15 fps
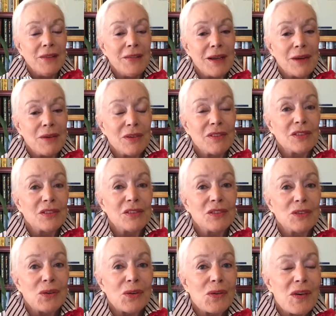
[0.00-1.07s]
There was a
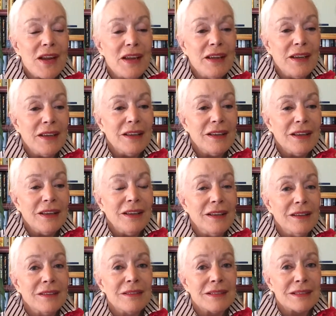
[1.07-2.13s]
story
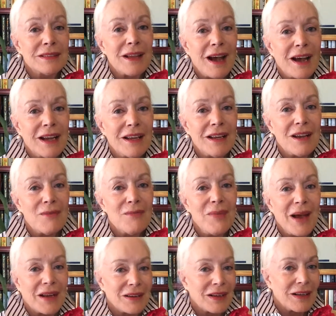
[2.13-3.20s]
inside
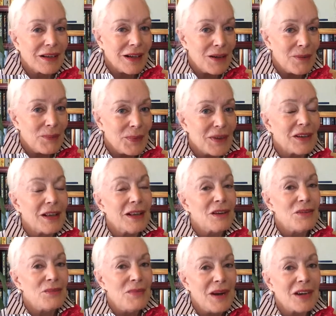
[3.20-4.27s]
about a couple,
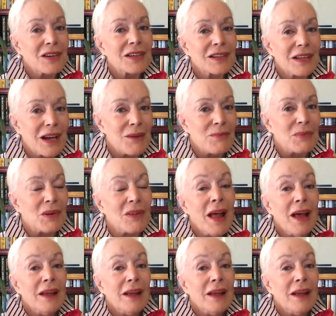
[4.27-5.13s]
an American couple,